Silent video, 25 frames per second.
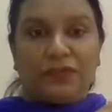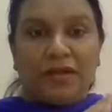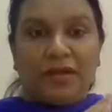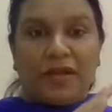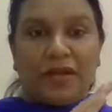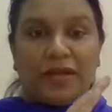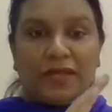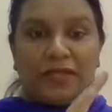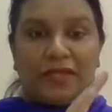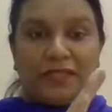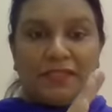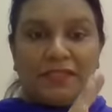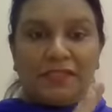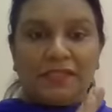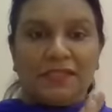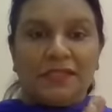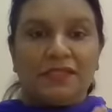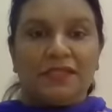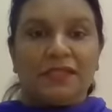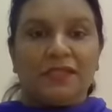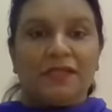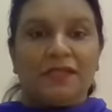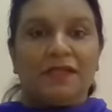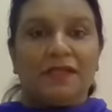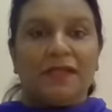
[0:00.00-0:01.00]
as
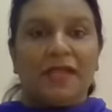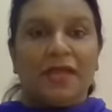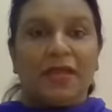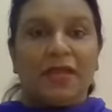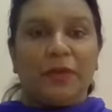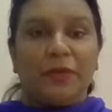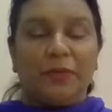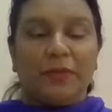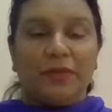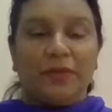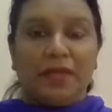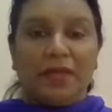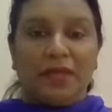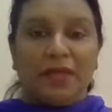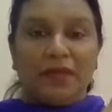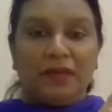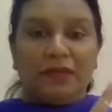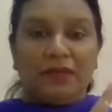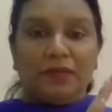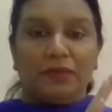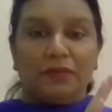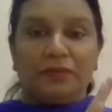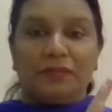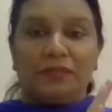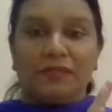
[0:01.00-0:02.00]
the
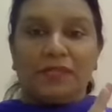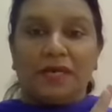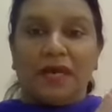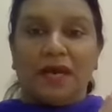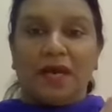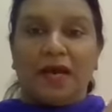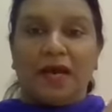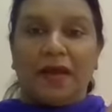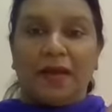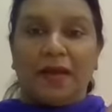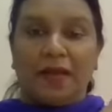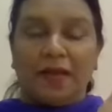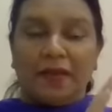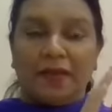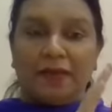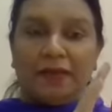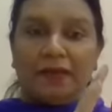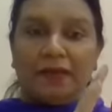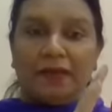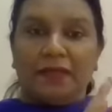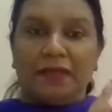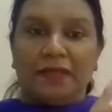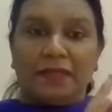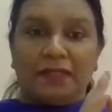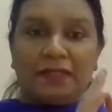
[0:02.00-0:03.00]
aeroplane goes higher
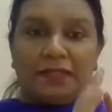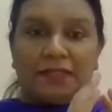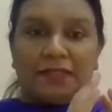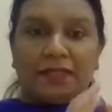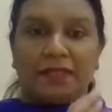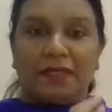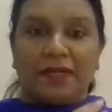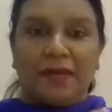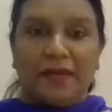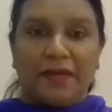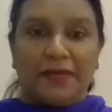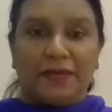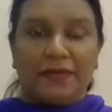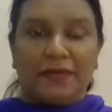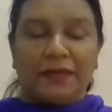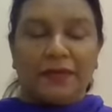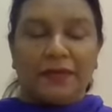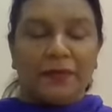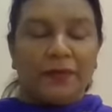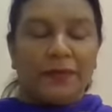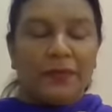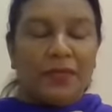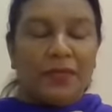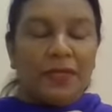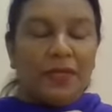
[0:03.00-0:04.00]
and higher,